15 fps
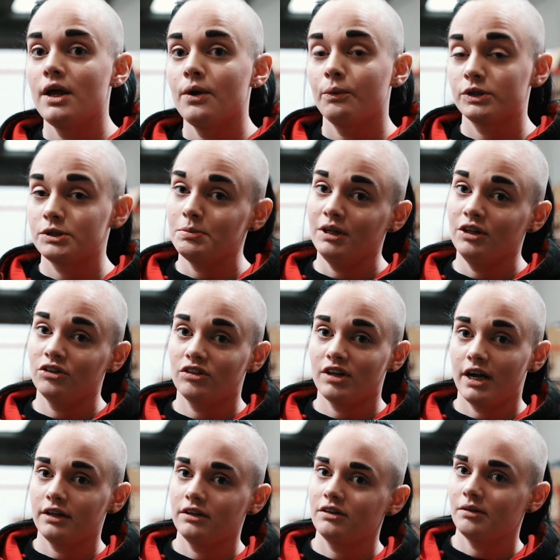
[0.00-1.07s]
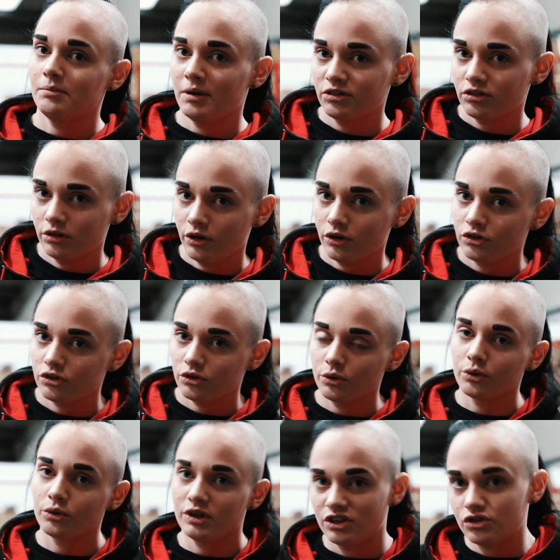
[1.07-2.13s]
which means that the muscle knots
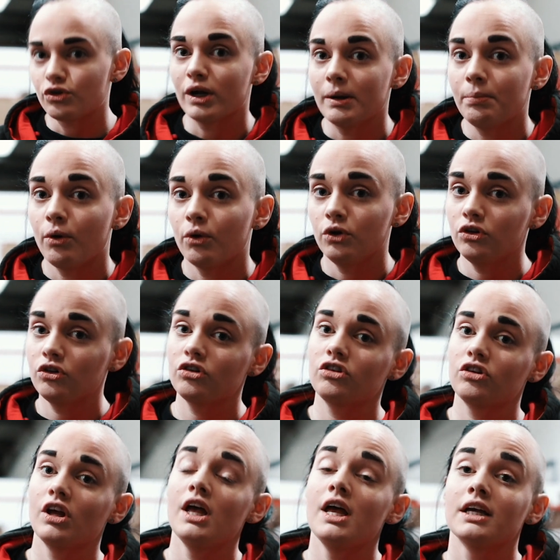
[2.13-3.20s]
or the trigger points